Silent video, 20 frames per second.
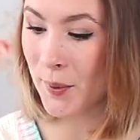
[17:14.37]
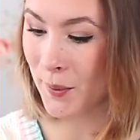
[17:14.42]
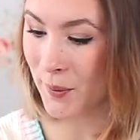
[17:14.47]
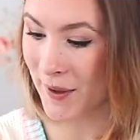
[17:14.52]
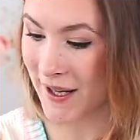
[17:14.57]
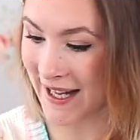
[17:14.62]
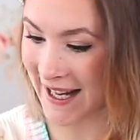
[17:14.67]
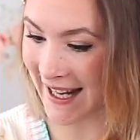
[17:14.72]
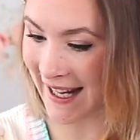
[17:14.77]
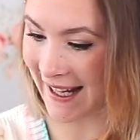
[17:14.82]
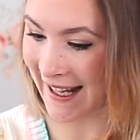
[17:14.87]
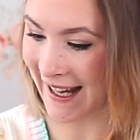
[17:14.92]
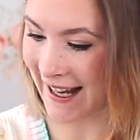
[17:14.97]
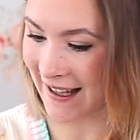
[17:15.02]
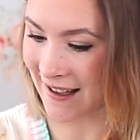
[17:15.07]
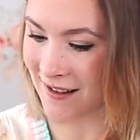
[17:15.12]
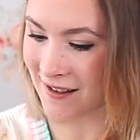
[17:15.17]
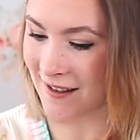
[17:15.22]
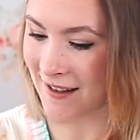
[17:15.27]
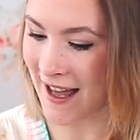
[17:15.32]
pretty
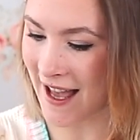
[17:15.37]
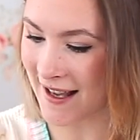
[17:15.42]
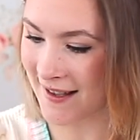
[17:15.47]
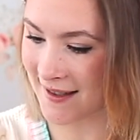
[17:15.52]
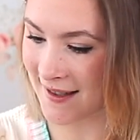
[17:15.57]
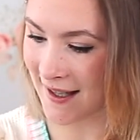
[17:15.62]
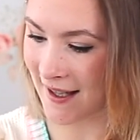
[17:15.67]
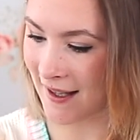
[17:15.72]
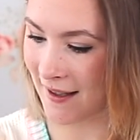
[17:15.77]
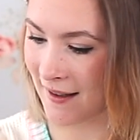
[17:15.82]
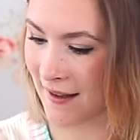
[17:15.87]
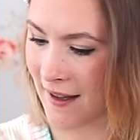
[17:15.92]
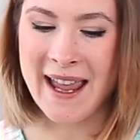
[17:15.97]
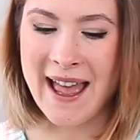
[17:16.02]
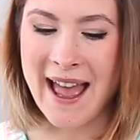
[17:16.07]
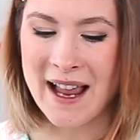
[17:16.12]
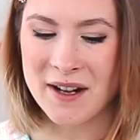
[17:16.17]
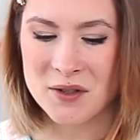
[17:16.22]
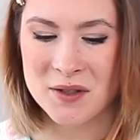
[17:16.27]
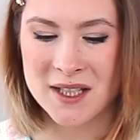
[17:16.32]
and classy. They
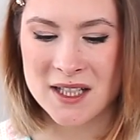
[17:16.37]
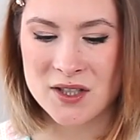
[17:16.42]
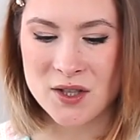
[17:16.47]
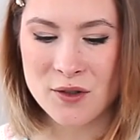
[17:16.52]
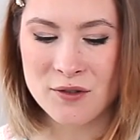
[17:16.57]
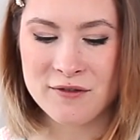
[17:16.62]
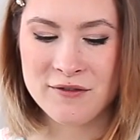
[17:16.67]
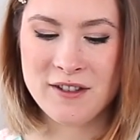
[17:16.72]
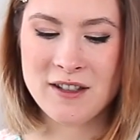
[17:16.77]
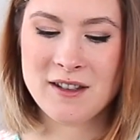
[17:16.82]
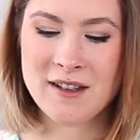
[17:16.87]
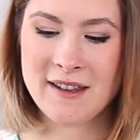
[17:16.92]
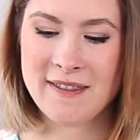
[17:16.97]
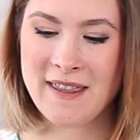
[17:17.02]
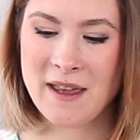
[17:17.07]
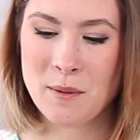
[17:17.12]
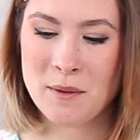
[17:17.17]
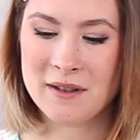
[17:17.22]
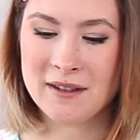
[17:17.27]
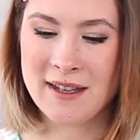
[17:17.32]
actually don't feel like
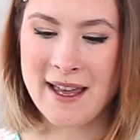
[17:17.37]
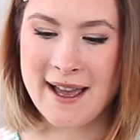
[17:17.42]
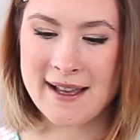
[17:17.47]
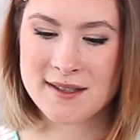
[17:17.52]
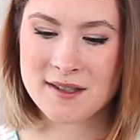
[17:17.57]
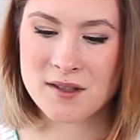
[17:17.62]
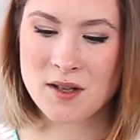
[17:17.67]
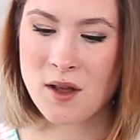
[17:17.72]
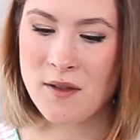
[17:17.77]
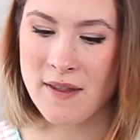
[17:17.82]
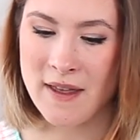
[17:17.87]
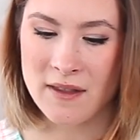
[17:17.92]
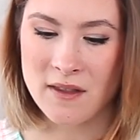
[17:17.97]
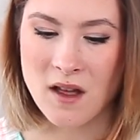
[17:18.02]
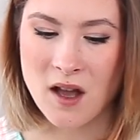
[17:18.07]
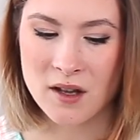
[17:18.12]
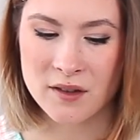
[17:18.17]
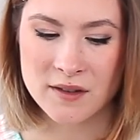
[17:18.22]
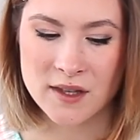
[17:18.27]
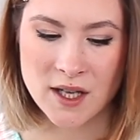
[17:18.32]
they would last all that
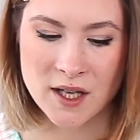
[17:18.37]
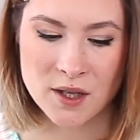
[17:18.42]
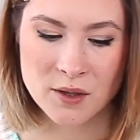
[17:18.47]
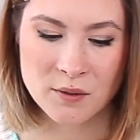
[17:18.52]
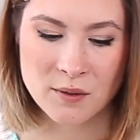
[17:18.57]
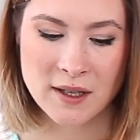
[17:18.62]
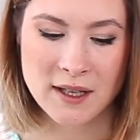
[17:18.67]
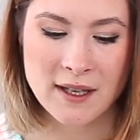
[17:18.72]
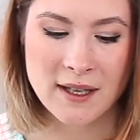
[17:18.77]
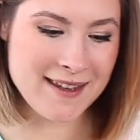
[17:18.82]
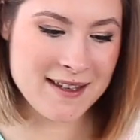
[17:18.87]
long though.